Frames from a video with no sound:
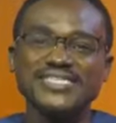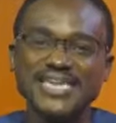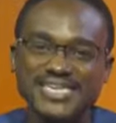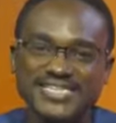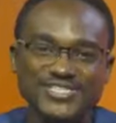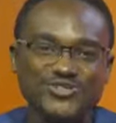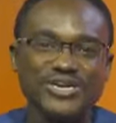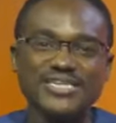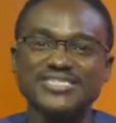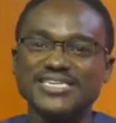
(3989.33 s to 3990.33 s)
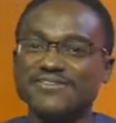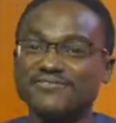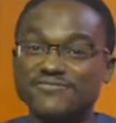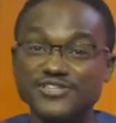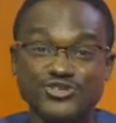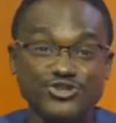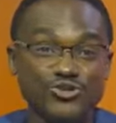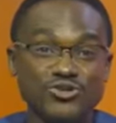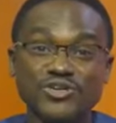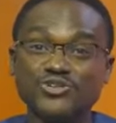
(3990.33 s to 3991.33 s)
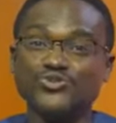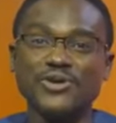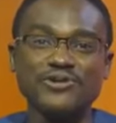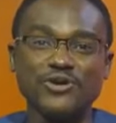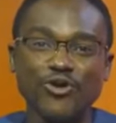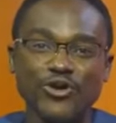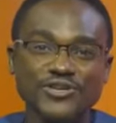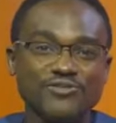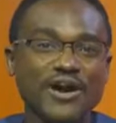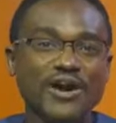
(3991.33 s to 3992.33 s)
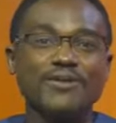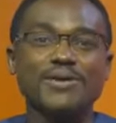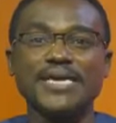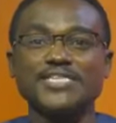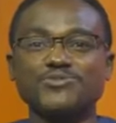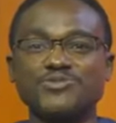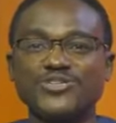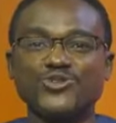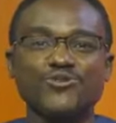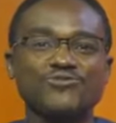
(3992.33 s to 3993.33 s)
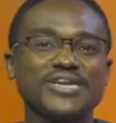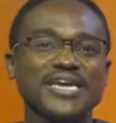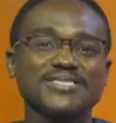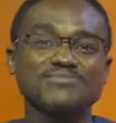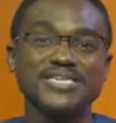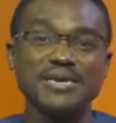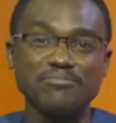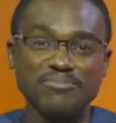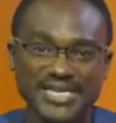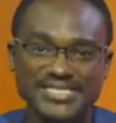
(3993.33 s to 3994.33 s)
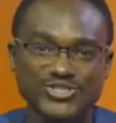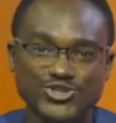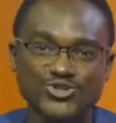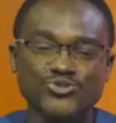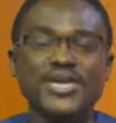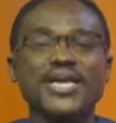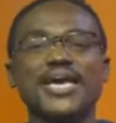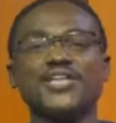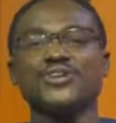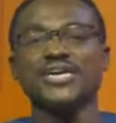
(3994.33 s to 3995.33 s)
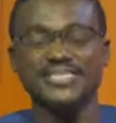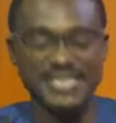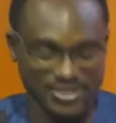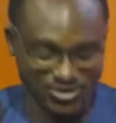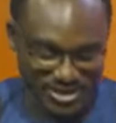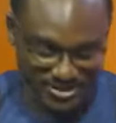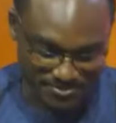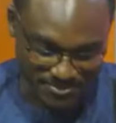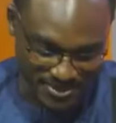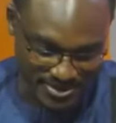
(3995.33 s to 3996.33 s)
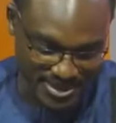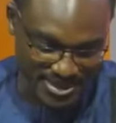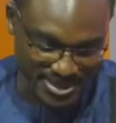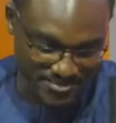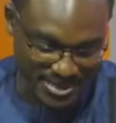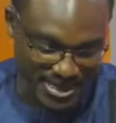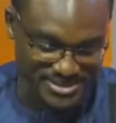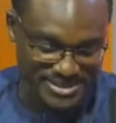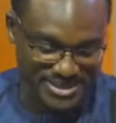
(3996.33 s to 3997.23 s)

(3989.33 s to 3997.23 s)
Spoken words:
text, you can take a video, do a recording of how Experience Conference has been a blessing to you. And you can send it to the number